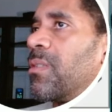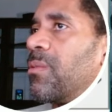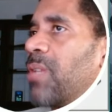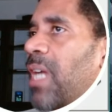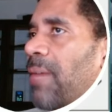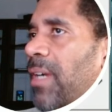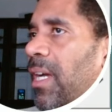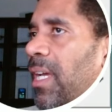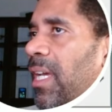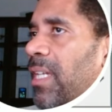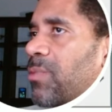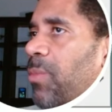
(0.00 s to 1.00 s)
We have our
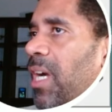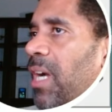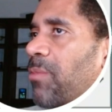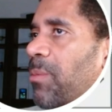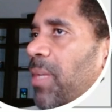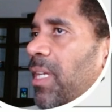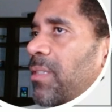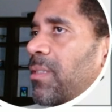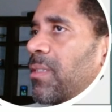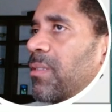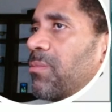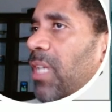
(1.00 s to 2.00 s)
X, Y,
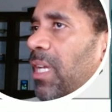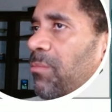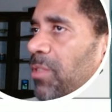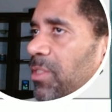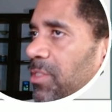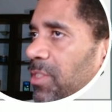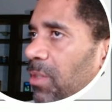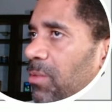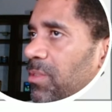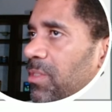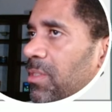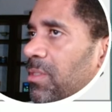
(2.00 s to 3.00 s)
remainder, and
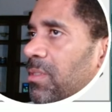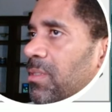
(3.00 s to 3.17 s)
result.